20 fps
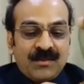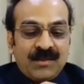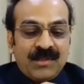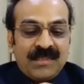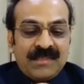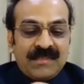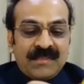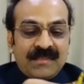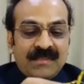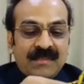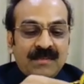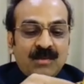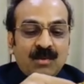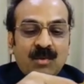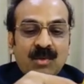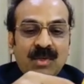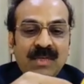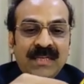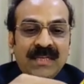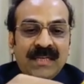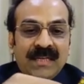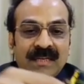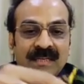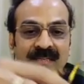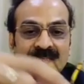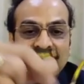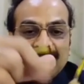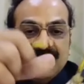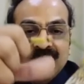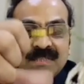is a tukri
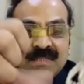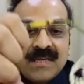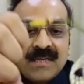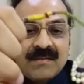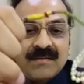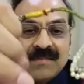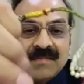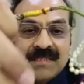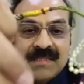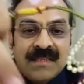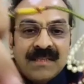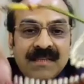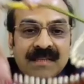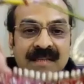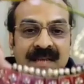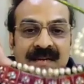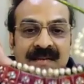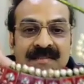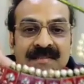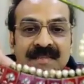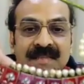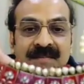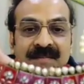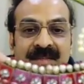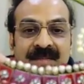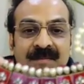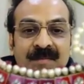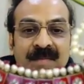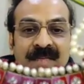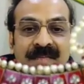necklace, which are which are there are seven
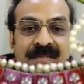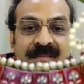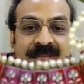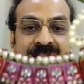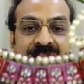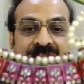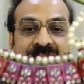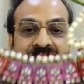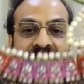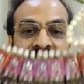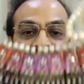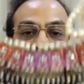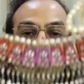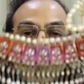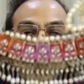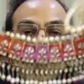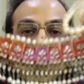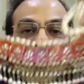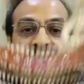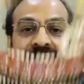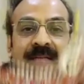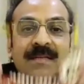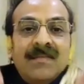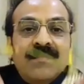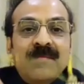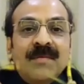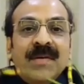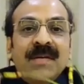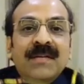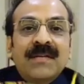pieces, but
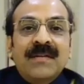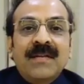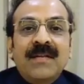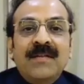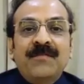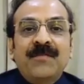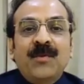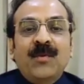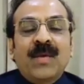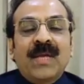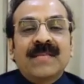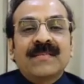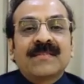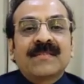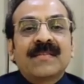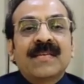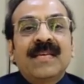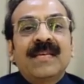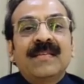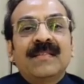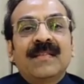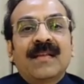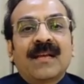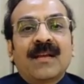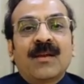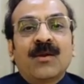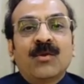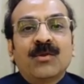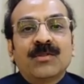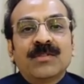but wow. if you can see in the
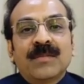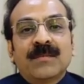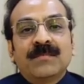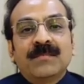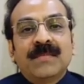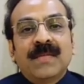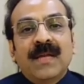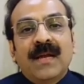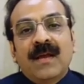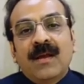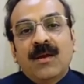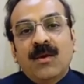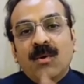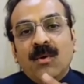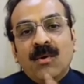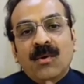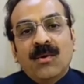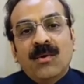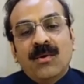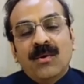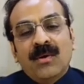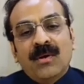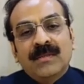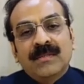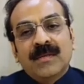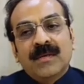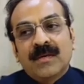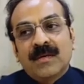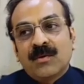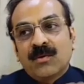close up, the glow, the
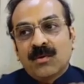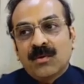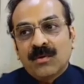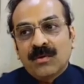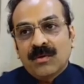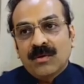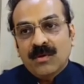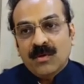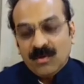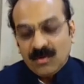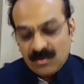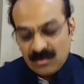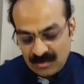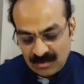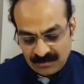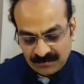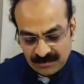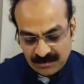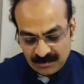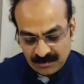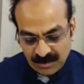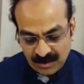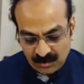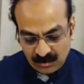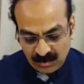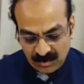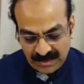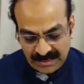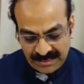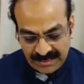glow, glow of the
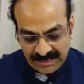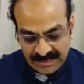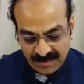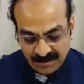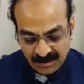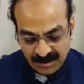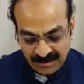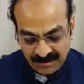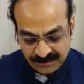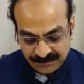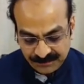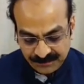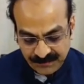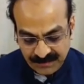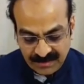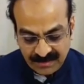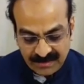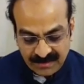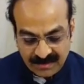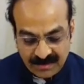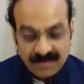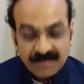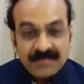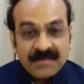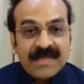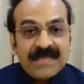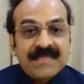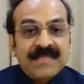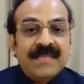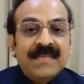maroon enamel. If I yeah.
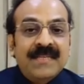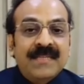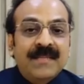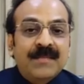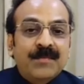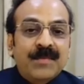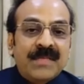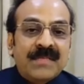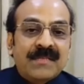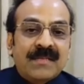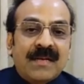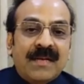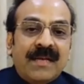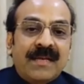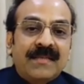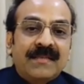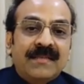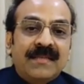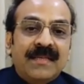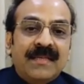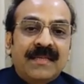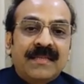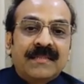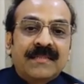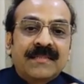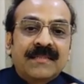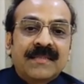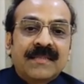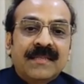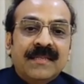see the piece like this,
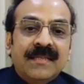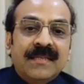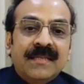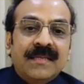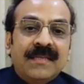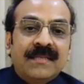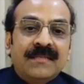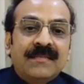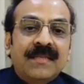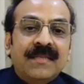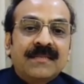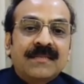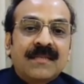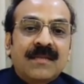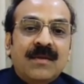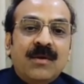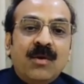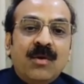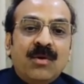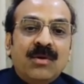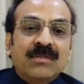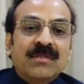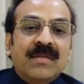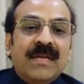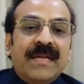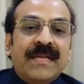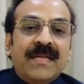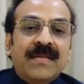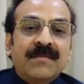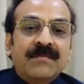it just glows like
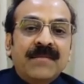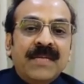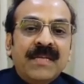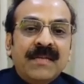a mirror.